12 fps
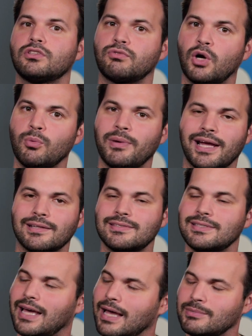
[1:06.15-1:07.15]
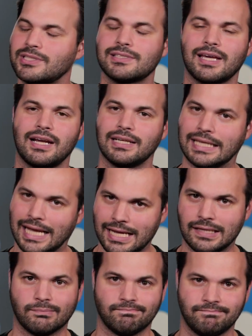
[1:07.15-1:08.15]
of romance, diamonds got
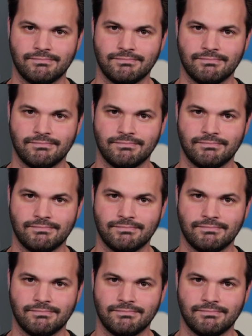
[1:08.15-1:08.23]
game.